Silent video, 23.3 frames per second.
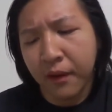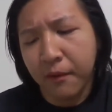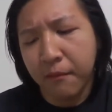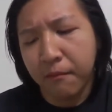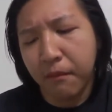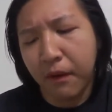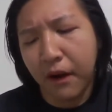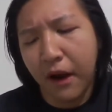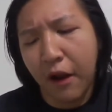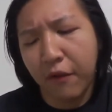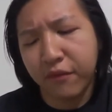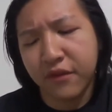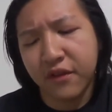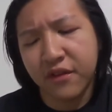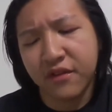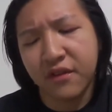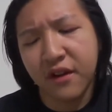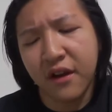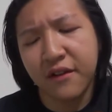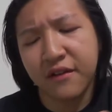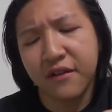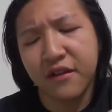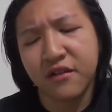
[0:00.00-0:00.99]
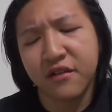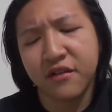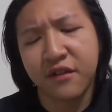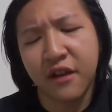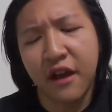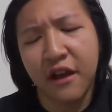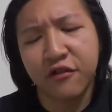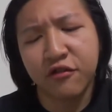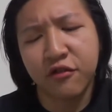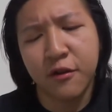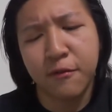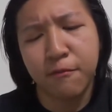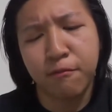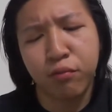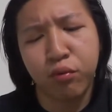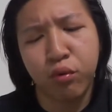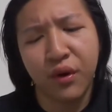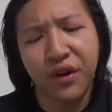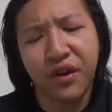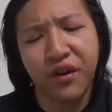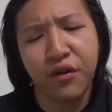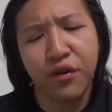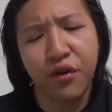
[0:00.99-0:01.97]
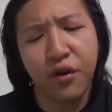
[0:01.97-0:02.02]
But I have to say this is actually
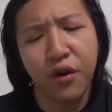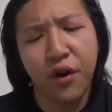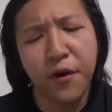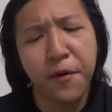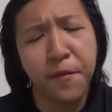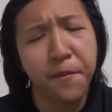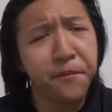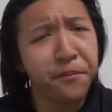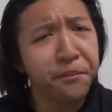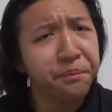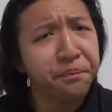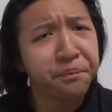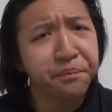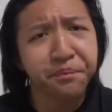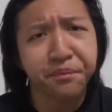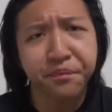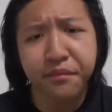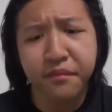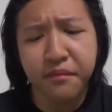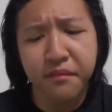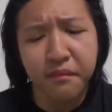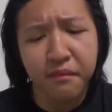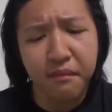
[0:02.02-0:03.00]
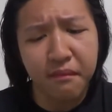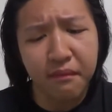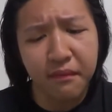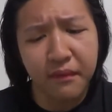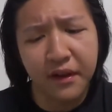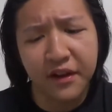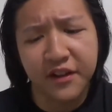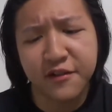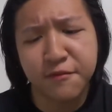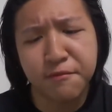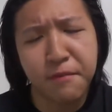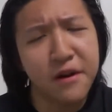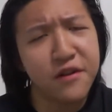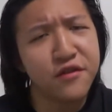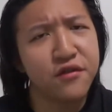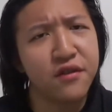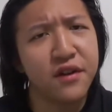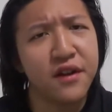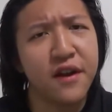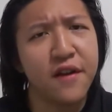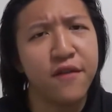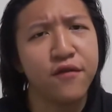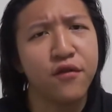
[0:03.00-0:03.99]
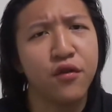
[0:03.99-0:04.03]
pretty good.
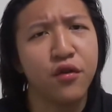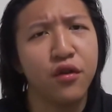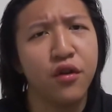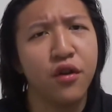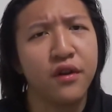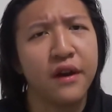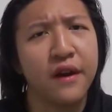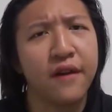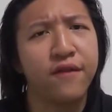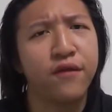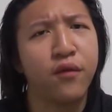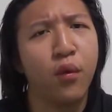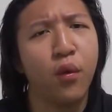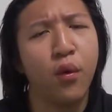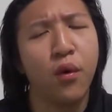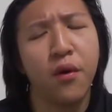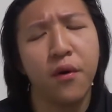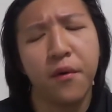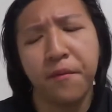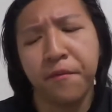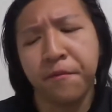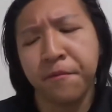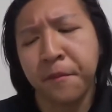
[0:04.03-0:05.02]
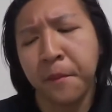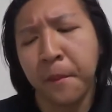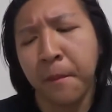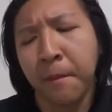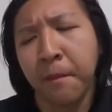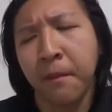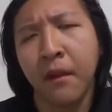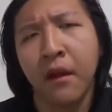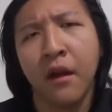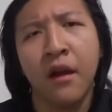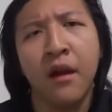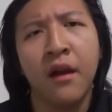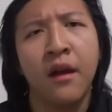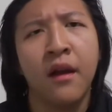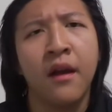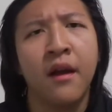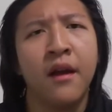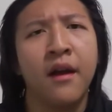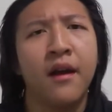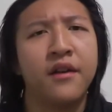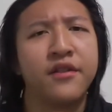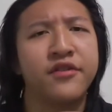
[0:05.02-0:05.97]
Especially if you're looking for a